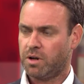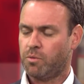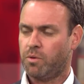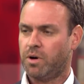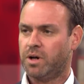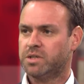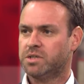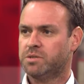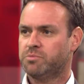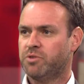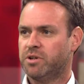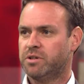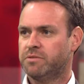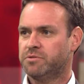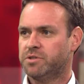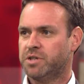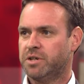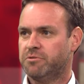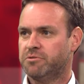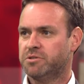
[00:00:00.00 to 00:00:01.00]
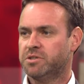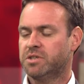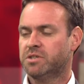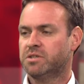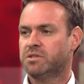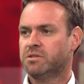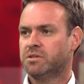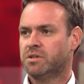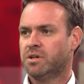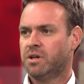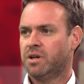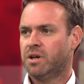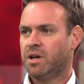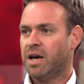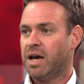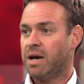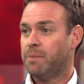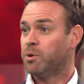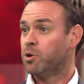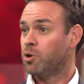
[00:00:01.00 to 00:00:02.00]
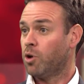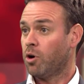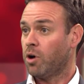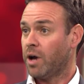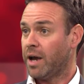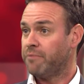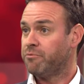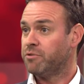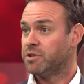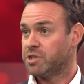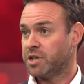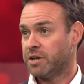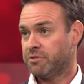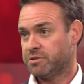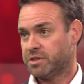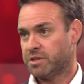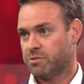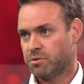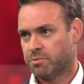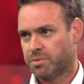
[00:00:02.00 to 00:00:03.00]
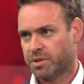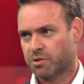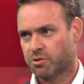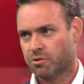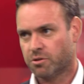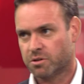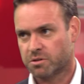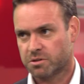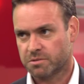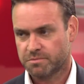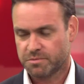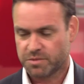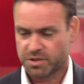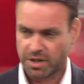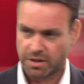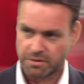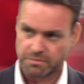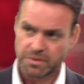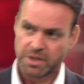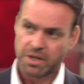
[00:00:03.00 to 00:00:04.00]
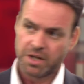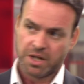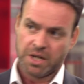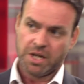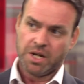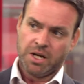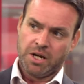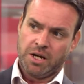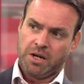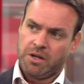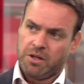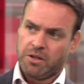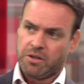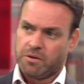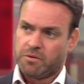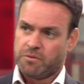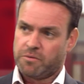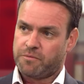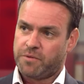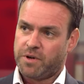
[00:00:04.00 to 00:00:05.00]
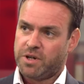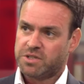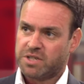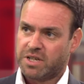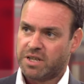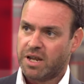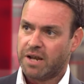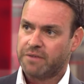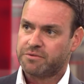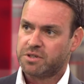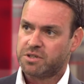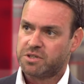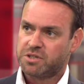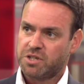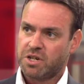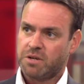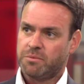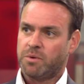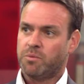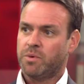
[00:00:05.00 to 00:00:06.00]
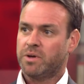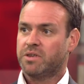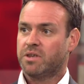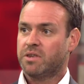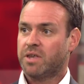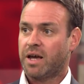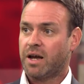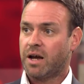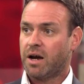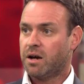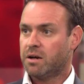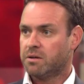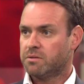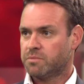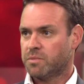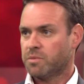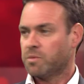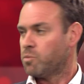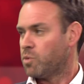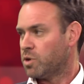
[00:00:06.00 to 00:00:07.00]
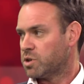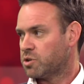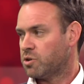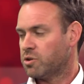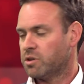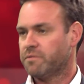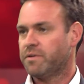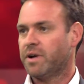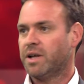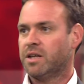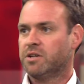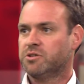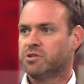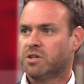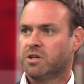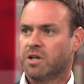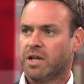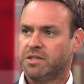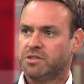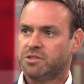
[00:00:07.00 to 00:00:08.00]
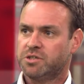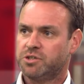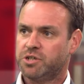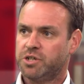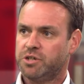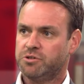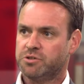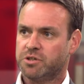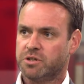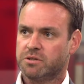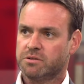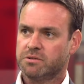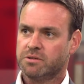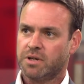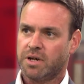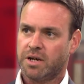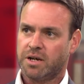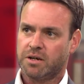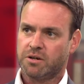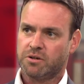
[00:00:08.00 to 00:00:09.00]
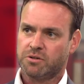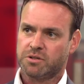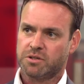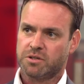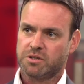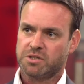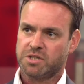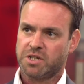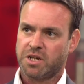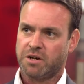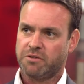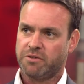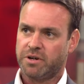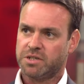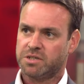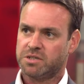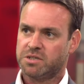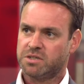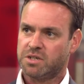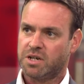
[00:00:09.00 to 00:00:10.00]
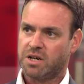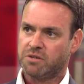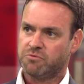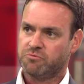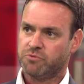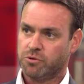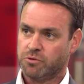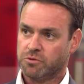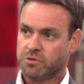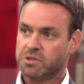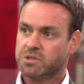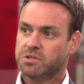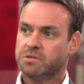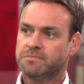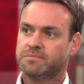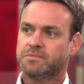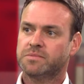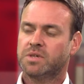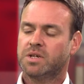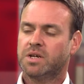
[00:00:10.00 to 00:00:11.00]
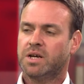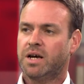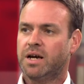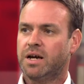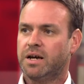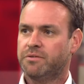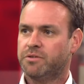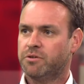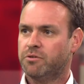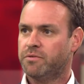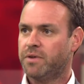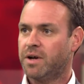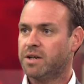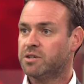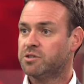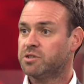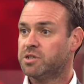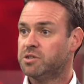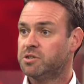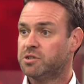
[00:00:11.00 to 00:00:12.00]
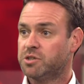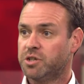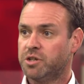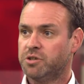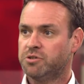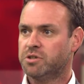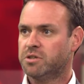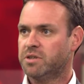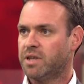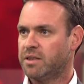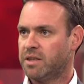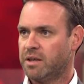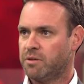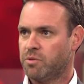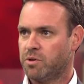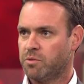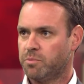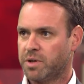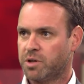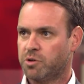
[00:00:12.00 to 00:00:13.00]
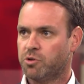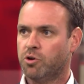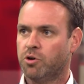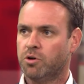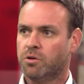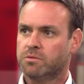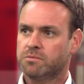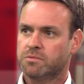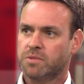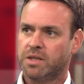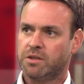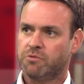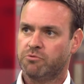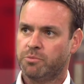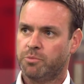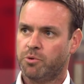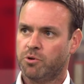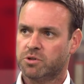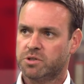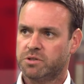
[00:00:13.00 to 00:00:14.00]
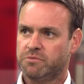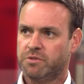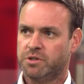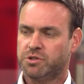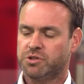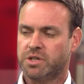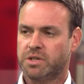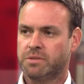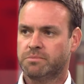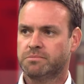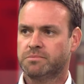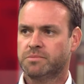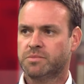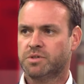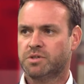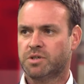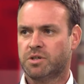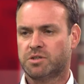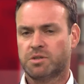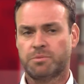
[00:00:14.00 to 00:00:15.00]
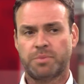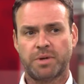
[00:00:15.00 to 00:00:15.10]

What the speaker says: a wide spread of charities. But not every charity will be caught. So firstly, they'll have to determine whether they are what's called a financial institution under the CRS rules. If they're a financial institution, then they will be caught in the reporting regime. So to